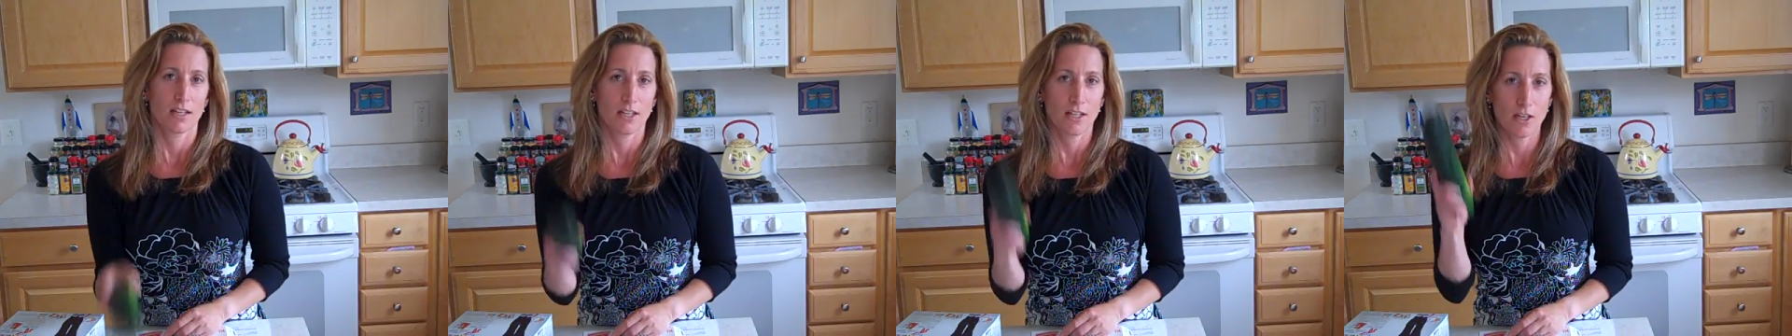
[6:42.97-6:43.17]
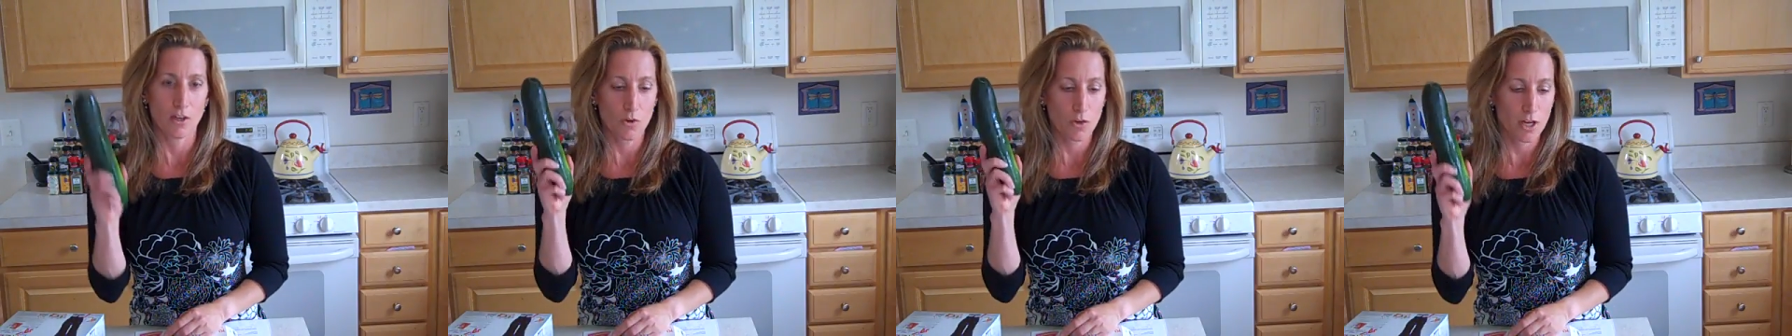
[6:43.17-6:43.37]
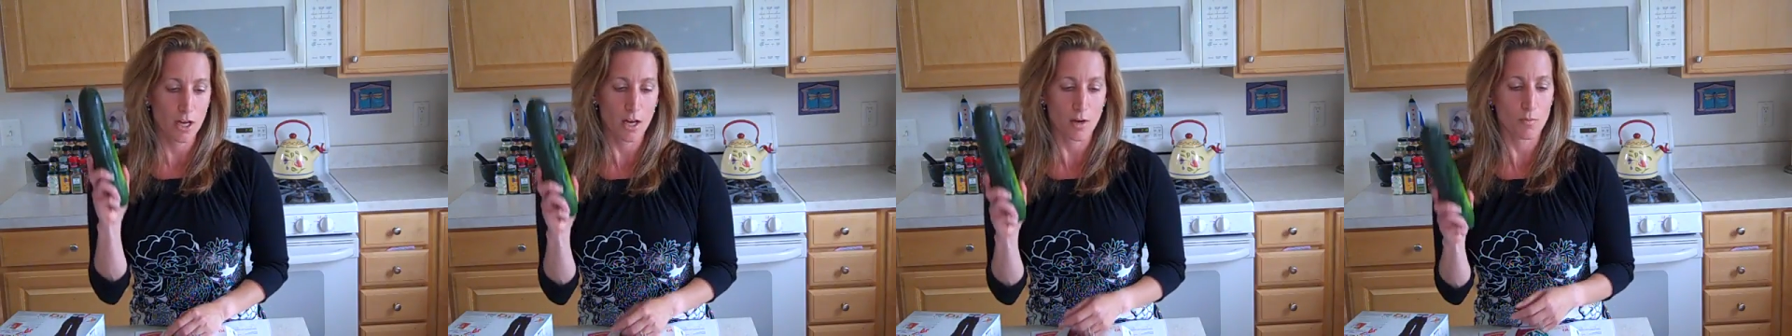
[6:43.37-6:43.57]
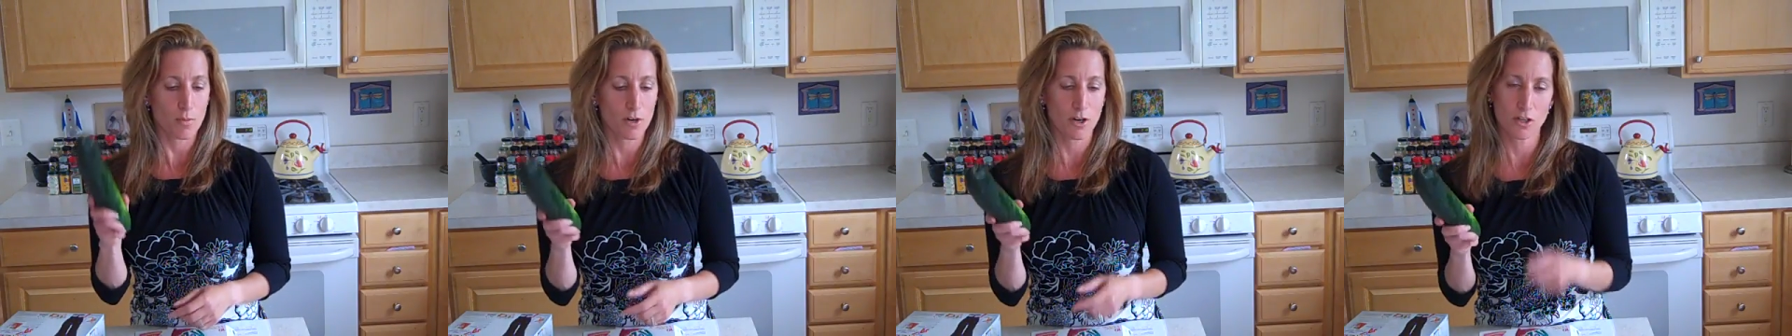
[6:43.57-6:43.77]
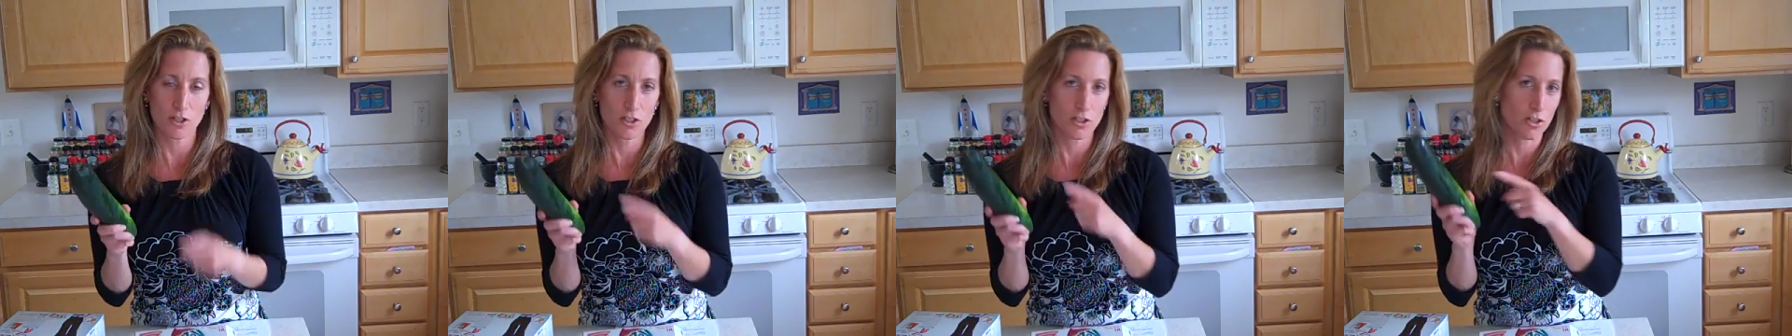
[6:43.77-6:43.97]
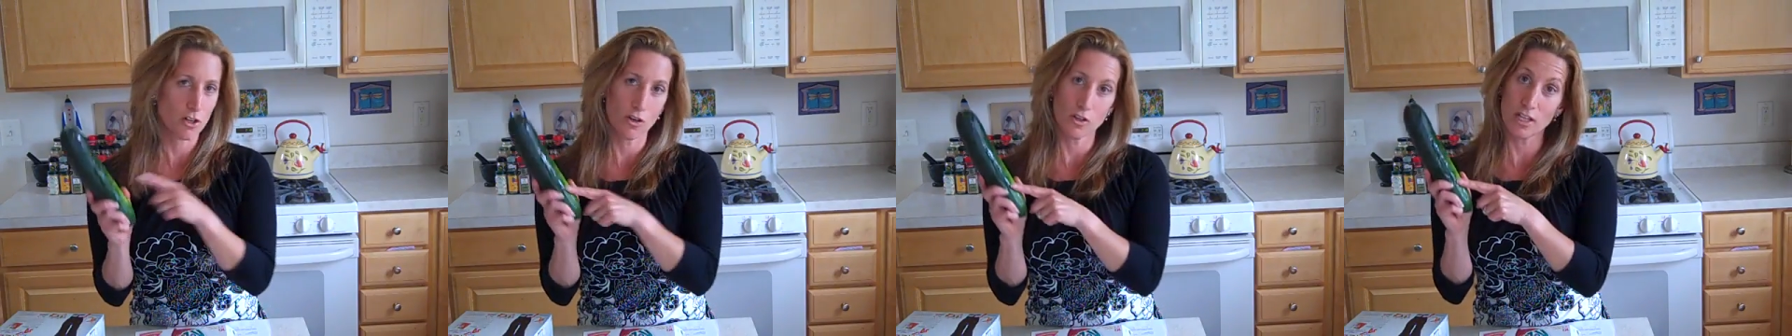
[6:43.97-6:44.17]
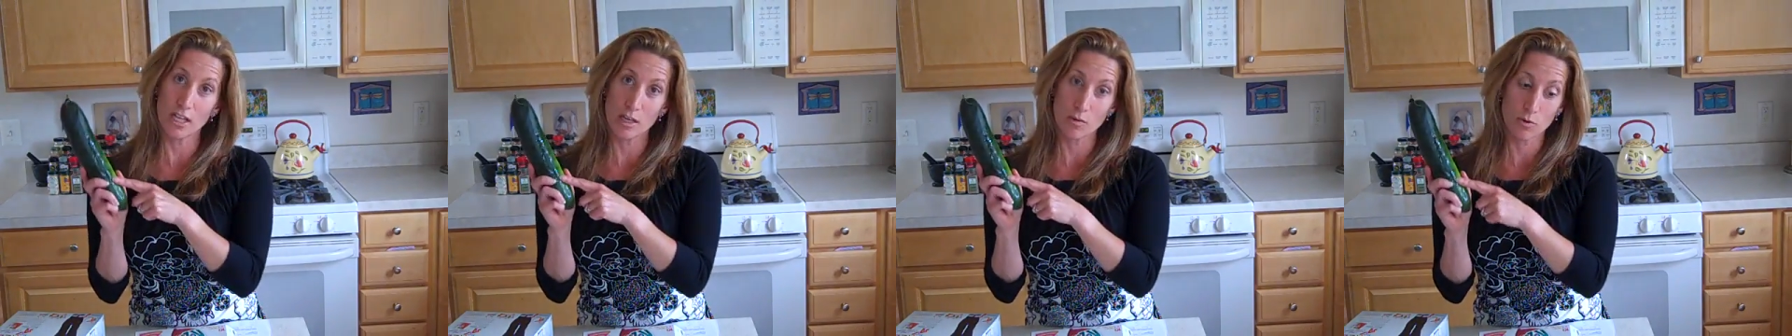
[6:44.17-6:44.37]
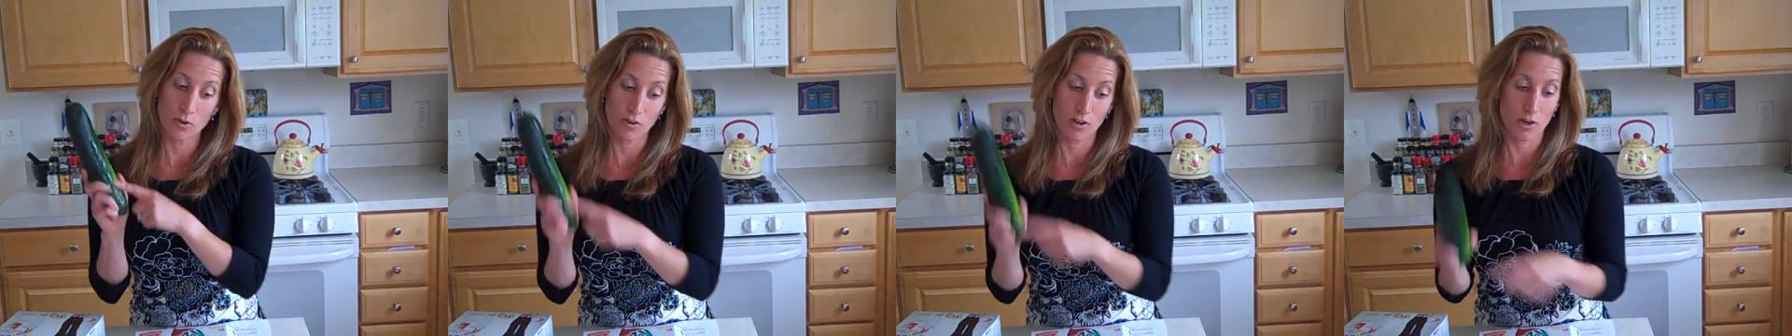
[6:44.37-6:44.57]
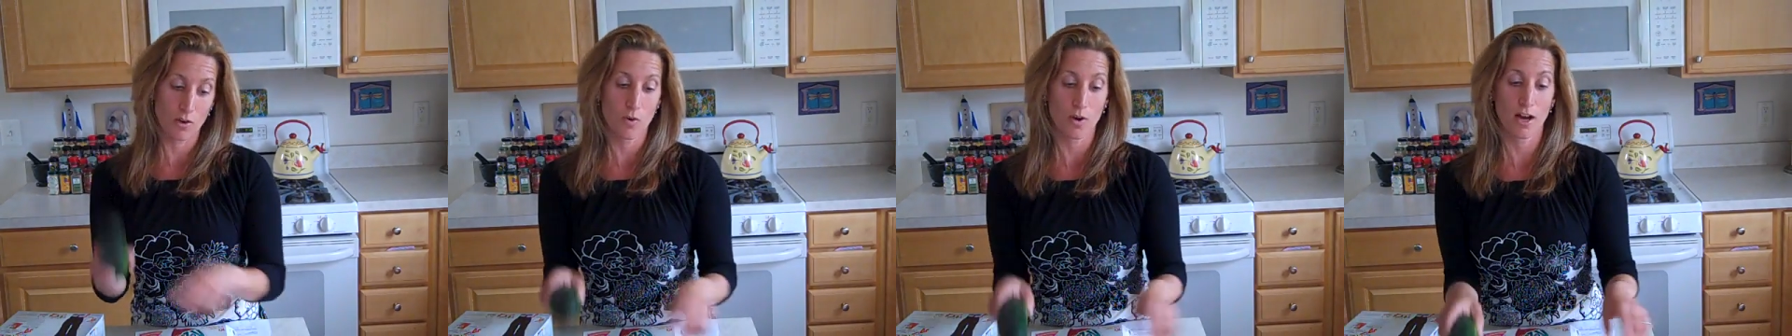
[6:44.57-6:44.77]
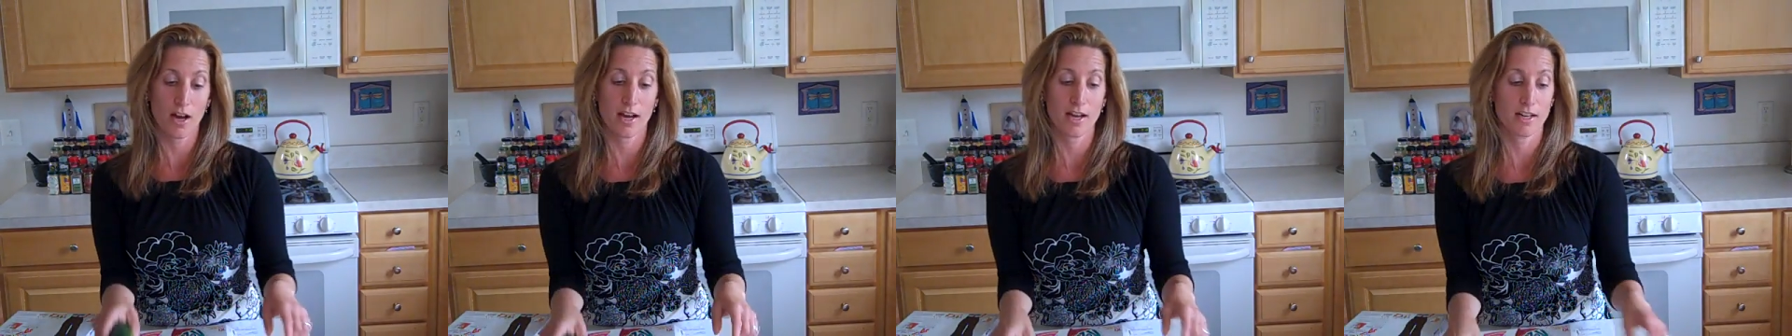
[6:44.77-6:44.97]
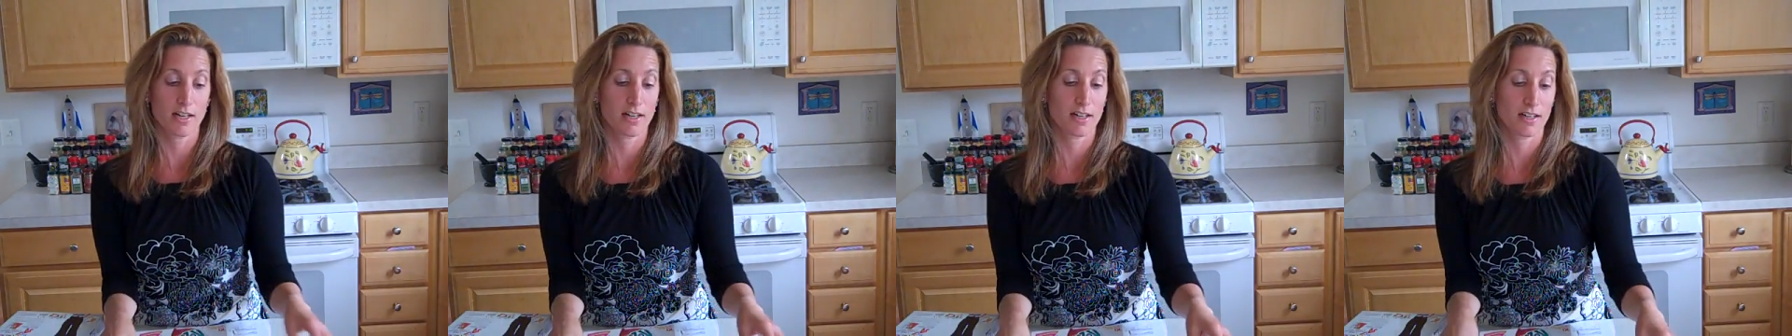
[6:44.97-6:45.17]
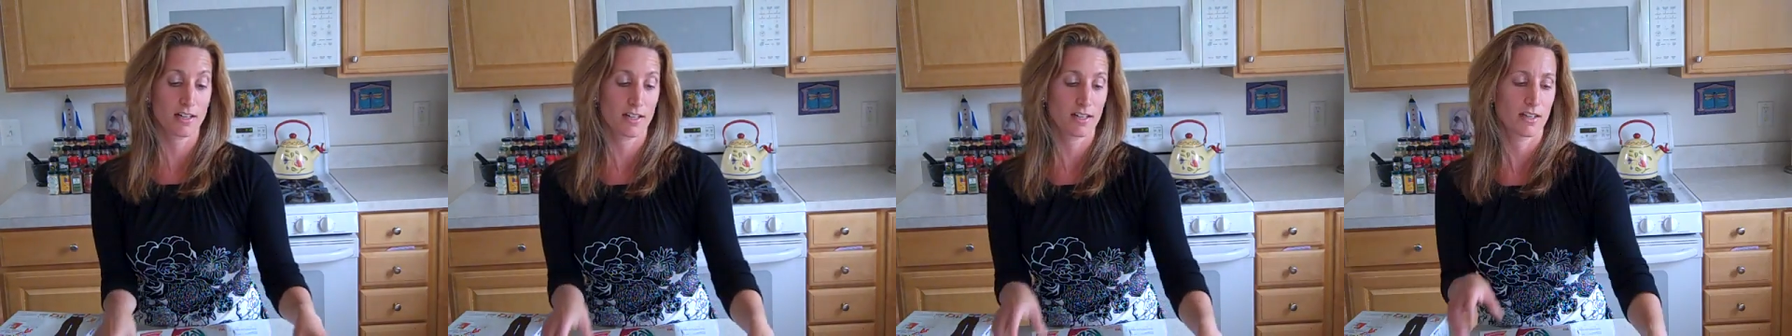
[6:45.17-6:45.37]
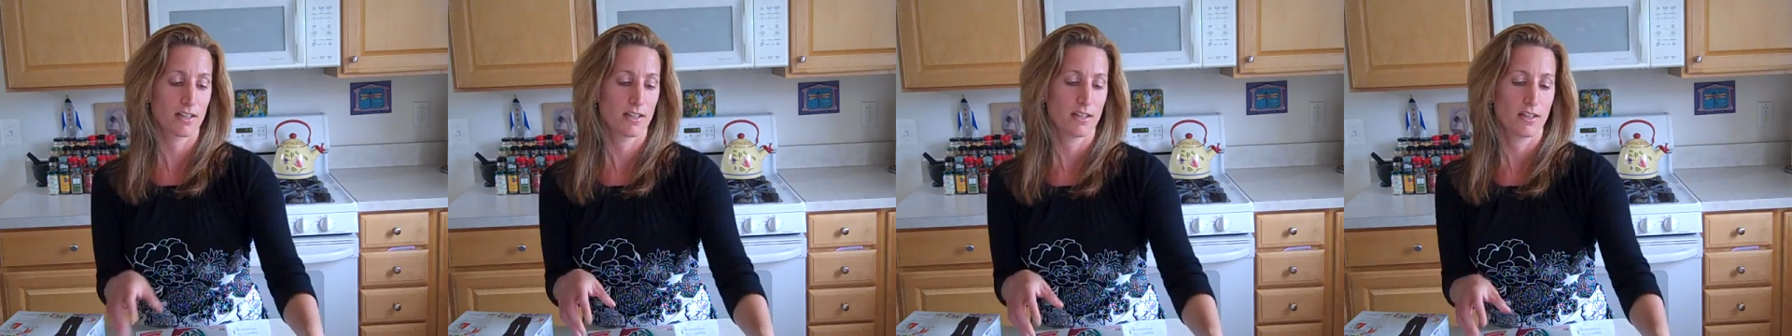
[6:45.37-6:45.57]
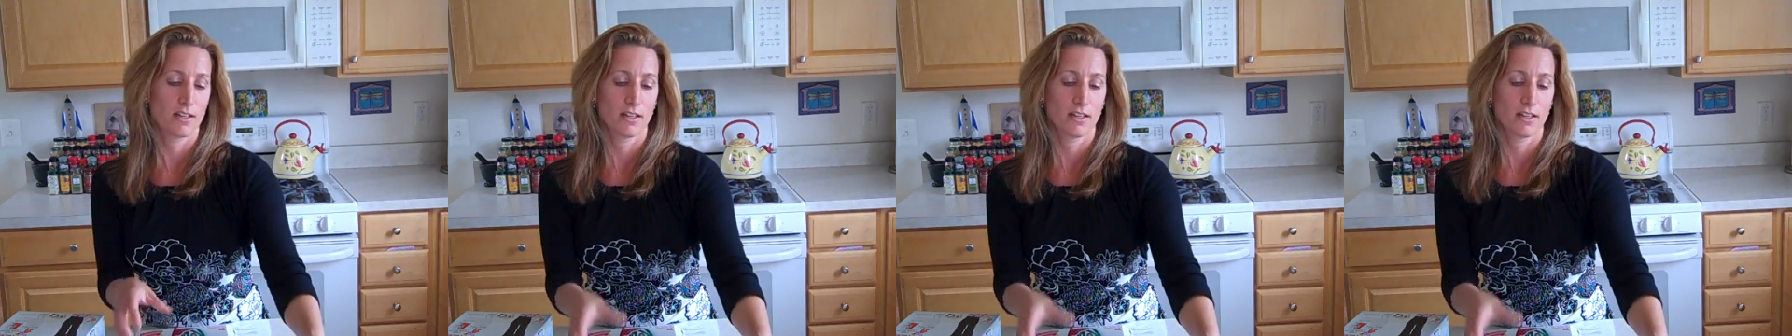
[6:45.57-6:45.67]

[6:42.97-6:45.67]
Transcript: cucumbers, no label required,